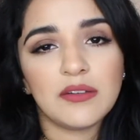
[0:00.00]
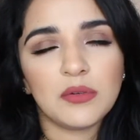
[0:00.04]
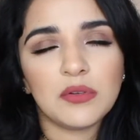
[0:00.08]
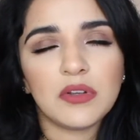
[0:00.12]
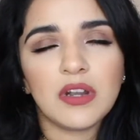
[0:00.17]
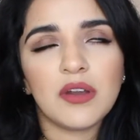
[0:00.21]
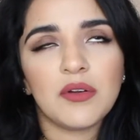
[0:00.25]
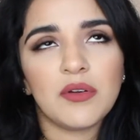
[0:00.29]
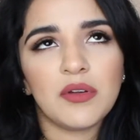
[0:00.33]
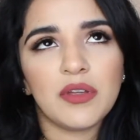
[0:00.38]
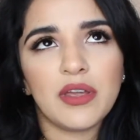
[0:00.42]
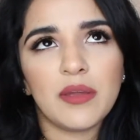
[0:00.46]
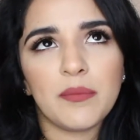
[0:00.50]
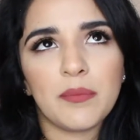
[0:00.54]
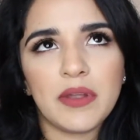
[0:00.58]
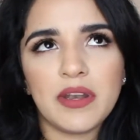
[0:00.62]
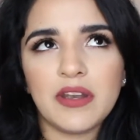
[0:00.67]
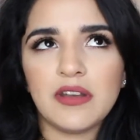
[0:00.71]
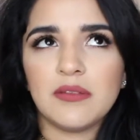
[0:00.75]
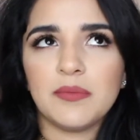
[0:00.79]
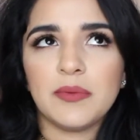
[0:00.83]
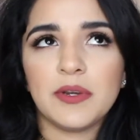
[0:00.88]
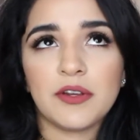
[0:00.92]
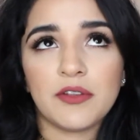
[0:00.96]
Well, not really a
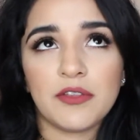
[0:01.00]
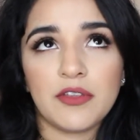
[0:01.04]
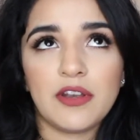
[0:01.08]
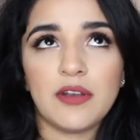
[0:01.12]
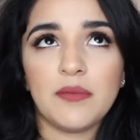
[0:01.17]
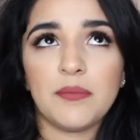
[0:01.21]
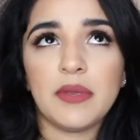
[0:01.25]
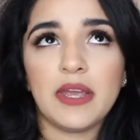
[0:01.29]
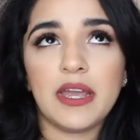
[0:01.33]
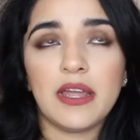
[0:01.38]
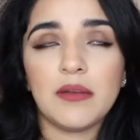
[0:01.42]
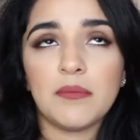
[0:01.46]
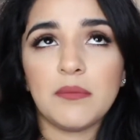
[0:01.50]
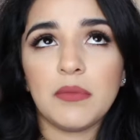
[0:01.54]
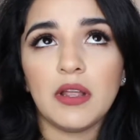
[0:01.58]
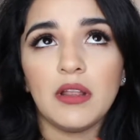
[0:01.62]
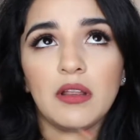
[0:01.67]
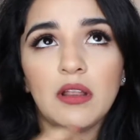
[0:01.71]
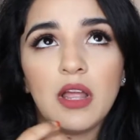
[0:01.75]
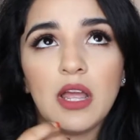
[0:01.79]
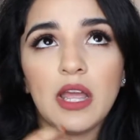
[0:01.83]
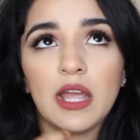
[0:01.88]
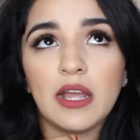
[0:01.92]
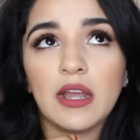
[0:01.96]
pen, it's bigger than a pen, but
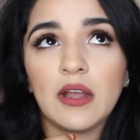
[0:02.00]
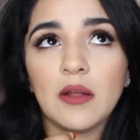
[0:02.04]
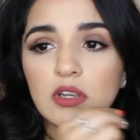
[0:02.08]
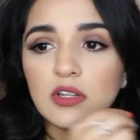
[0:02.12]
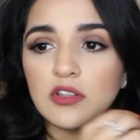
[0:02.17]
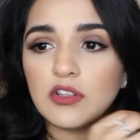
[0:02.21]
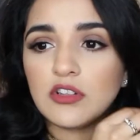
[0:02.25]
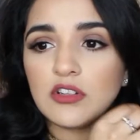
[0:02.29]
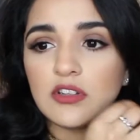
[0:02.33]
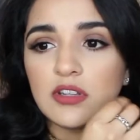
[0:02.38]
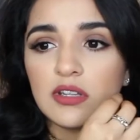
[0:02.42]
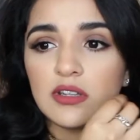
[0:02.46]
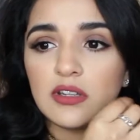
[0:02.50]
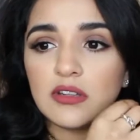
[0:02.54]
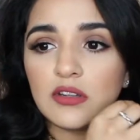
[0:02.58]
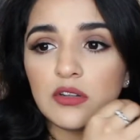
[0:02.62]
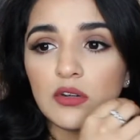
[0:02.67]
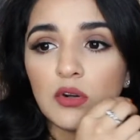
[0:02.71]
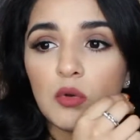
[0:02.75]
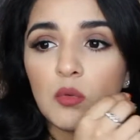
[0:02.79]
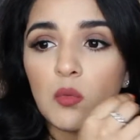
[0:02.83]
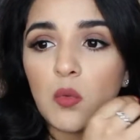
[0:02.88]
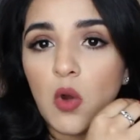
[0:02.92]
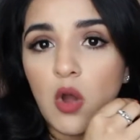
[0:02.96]
like it's just like this
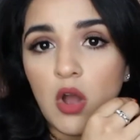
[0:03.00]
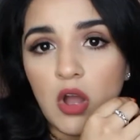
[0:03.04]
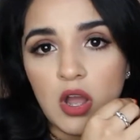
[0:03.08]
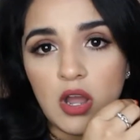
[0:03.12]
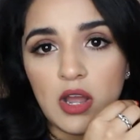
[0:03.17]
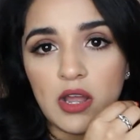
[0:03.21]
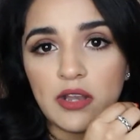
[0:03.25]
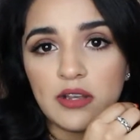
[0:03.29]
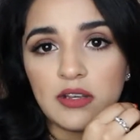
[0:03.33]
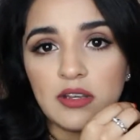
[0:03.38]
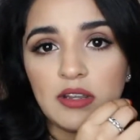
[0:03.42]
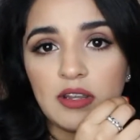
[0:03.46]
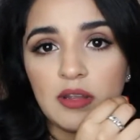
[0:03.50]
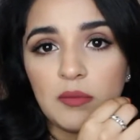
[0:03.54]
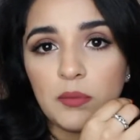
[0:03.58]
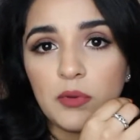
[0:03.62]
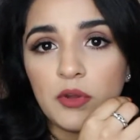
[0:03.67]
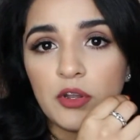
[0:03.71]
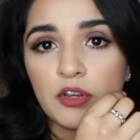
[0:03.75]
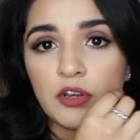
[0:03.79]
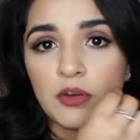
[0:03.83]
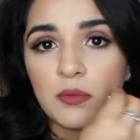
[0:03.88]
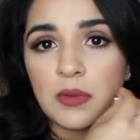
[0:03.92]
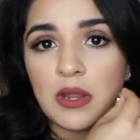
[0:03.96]
little wand, and they put
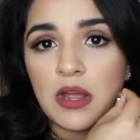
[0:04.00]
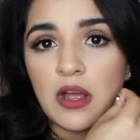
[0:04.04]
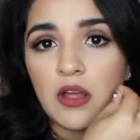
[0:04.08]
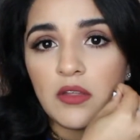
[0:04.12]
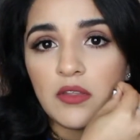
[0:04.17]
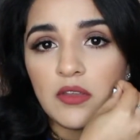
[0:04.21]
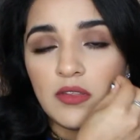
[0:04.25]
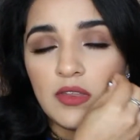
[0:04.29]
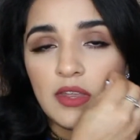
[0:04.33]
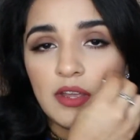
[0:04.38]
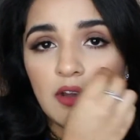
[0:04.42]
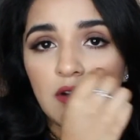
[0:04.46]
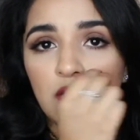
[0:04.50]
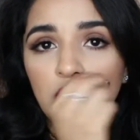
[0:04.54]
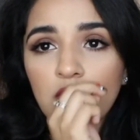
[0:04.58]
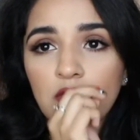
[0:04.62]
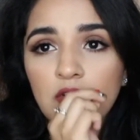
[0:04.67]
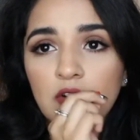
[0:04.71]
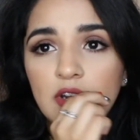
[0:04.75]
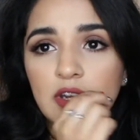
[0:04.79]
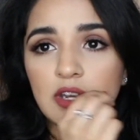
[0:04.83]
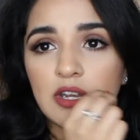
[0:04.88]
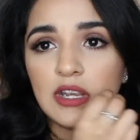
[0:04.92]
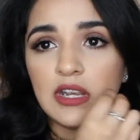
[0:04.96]
it in your mouth and they go
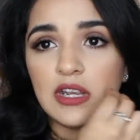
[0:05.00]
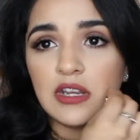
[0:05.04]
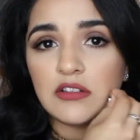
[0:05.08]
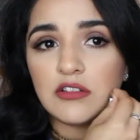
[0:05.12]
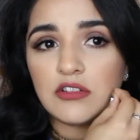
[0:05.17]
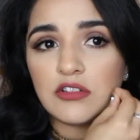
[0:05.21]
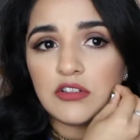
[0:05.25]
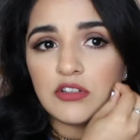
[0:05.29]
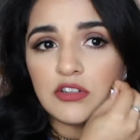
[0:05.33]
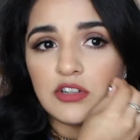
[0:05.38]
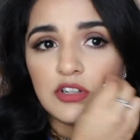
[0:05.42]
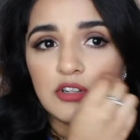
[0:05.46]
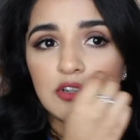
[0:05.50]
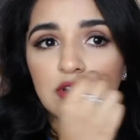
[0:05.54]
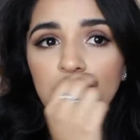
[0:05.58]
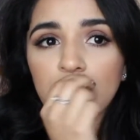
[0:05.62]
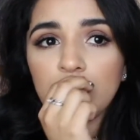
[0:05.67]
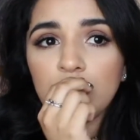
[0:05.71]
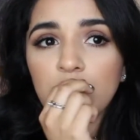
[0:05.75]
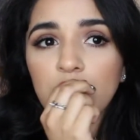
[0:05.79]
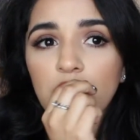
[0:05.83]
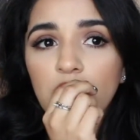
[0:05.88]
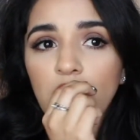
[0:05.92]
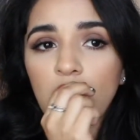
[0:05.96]
over each
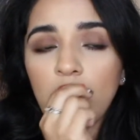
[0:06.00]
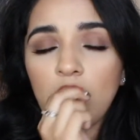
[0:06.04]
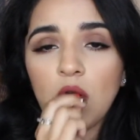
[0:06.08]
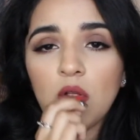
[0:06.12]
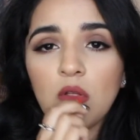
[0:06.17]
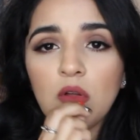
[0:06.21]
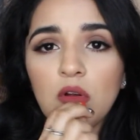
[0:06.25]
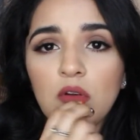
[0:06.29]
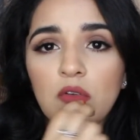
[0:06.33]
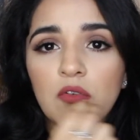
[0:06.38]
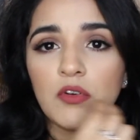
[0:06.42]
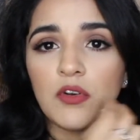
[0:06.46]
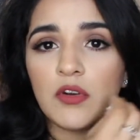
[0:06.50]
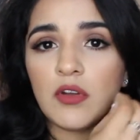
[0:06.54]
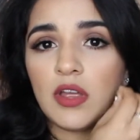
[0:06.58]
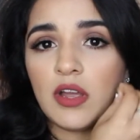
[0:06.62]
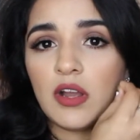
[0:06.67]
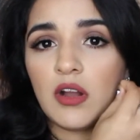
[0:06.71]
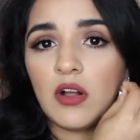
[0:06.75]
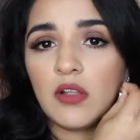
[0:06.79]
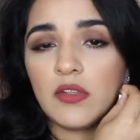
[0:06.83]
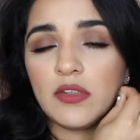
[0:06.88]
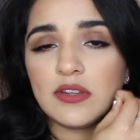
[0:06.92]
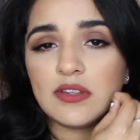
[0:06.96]
tooth, all over,
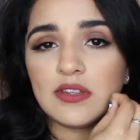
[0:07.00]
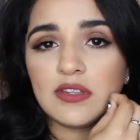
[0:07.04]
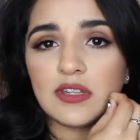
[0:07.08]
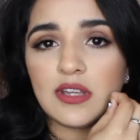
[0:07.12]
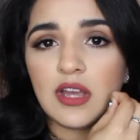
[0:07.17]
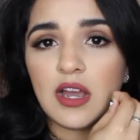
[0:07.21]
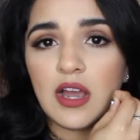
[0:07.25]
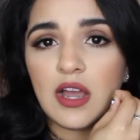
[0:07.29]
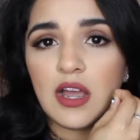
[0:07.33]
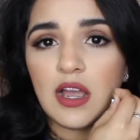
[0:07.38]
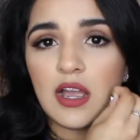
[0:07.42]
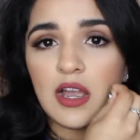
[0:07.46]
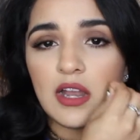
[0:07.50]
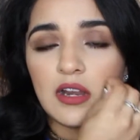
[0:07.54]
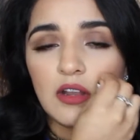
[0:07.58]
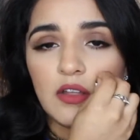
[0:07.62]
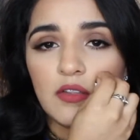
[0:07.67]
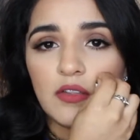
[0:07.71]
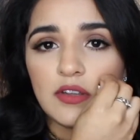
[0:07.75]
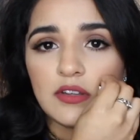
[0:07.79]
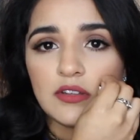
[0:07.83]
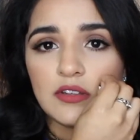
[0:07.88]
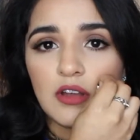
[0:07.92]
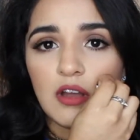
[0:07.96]
like on the side, on
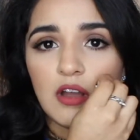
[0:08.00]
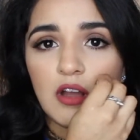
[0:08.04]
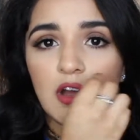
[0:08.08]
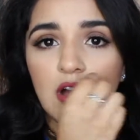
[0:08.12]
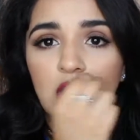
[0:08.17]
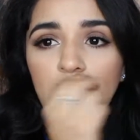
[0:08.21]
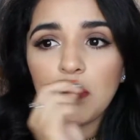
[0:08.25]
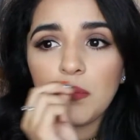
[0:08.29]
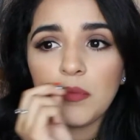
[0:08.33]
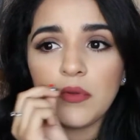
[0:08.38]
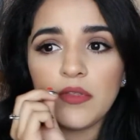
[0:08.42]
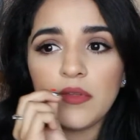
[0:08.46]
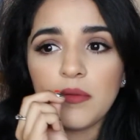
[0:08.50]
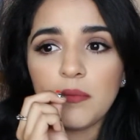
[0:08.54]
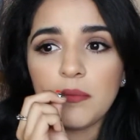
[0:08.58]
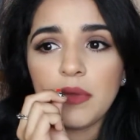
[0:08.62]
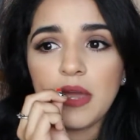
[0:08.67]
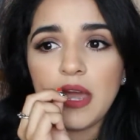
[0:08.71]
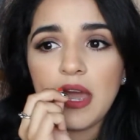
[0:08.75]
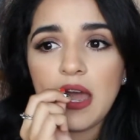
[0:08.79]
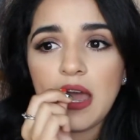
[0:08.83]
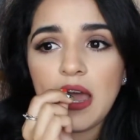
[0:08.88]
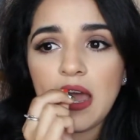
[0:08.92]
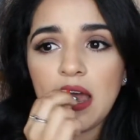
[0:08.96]
the top, on the
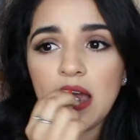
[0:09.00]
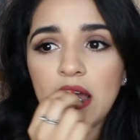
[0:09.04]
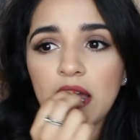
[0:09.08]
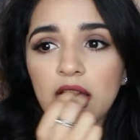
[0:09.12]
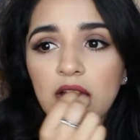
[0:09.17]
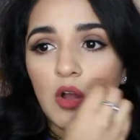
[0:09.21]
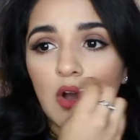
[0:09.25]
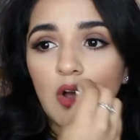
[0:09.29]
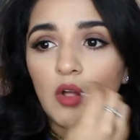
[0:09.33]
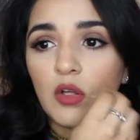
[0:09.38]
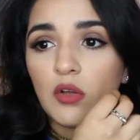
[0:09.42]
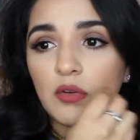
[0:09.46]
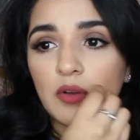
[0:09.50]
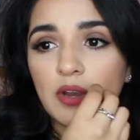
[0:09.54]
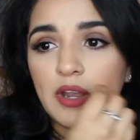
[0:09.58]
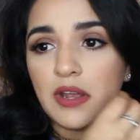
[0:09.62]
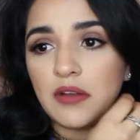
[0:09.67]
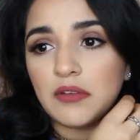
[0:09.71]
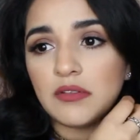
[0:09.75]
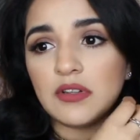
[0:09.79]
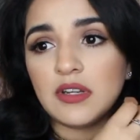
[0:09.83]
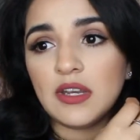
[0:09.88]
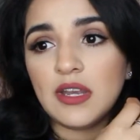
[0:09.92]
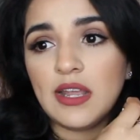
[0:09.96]
back, all
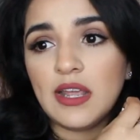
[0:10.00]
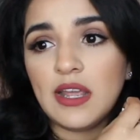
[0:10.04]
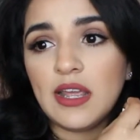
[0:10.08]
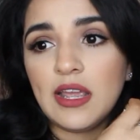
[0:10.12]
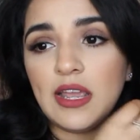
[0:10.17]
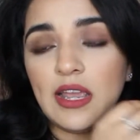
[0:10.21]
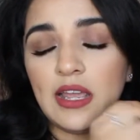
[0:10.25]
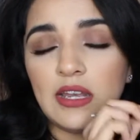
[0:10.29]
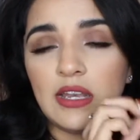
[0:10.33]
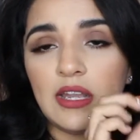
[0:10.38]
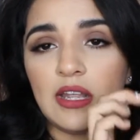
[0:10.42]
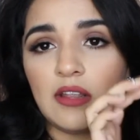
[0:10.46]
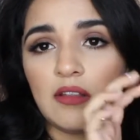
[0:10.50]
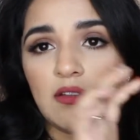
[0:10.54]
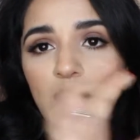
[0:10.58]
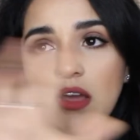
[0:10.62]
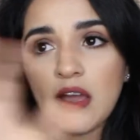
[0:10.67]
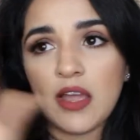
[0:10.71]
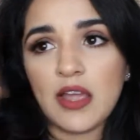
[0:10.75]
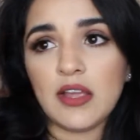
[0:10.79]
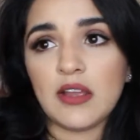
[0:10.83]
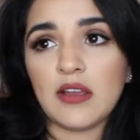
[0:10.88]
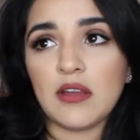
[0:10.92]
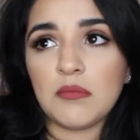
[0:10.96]
around it, and it
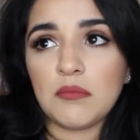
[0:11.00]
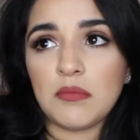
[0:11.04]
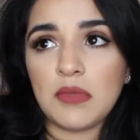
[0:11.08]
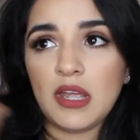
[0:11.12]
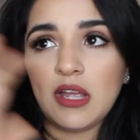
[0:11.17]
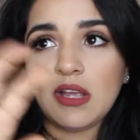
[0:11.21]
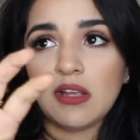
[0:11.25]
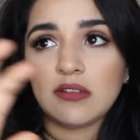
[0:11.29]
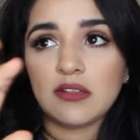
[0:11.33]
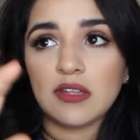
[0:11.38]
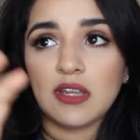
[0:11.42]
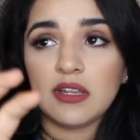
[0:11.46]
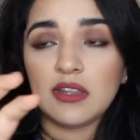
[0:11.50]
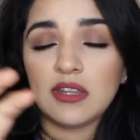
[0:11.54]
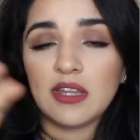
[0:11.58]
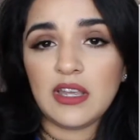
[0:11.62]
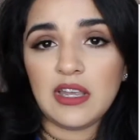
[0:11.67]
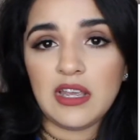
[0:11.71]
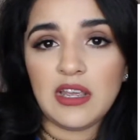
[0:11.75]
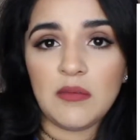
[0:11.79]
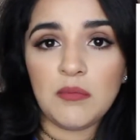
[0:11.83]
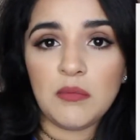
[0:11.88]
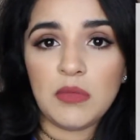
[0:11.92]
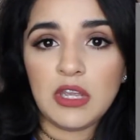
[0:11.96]
like makes like the
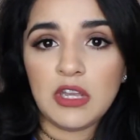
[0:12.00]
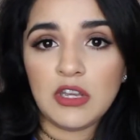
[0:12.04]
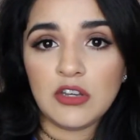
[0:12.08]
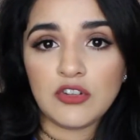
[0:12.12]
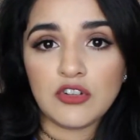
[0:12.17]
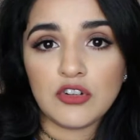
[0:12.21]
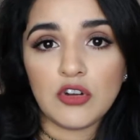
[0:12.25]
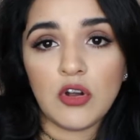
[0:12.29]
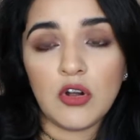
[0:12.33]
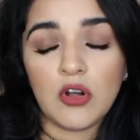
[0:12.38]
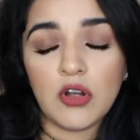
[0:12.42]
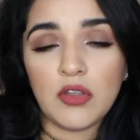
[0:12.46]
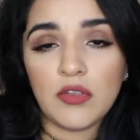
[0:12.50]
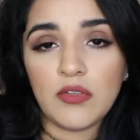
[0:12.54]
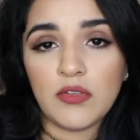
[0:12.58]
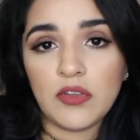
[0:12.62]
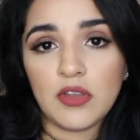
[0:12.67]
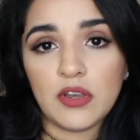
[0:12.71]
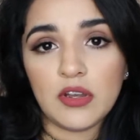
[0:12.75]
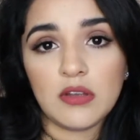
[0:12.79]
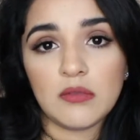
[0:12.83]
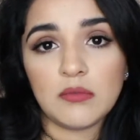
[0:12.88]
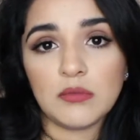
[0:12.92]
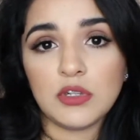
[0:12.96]
image on
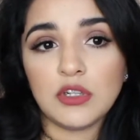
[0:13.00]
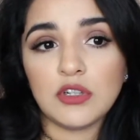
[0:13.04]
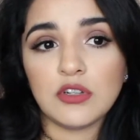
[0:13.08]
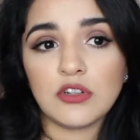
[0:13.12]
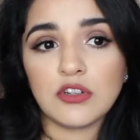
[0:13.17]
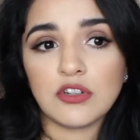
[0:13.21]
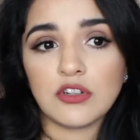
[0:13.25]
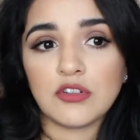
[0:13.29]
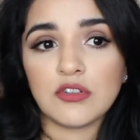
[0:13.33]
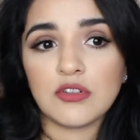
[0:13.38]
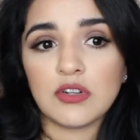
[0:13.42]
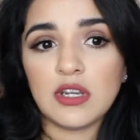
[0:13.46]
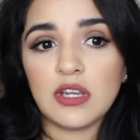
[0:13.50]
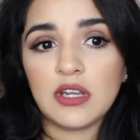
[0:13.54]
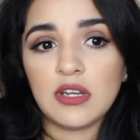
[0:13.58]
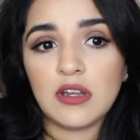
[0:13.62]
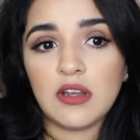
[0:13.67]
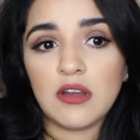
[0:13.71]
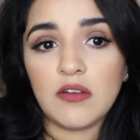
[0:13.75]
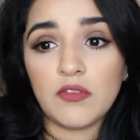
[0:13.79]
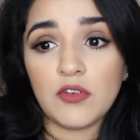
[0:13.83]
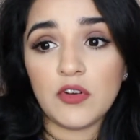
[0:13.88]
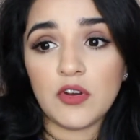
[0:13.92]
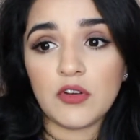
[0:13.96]
the computer screen
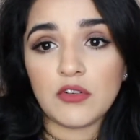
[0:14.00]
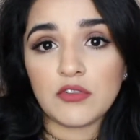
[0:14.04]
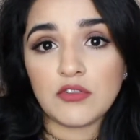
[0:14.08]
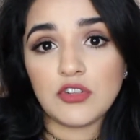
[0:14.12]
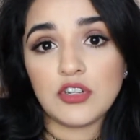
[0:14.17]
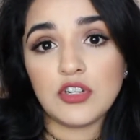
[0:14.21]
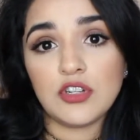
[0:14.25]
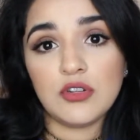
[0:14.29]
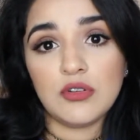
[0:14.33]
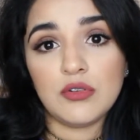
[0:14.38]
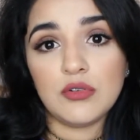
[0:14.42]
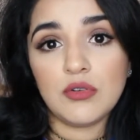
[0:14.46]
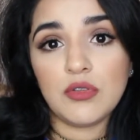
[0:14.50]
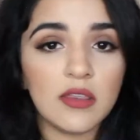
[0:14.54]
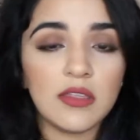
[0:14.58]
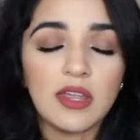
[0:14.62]
of your tooth.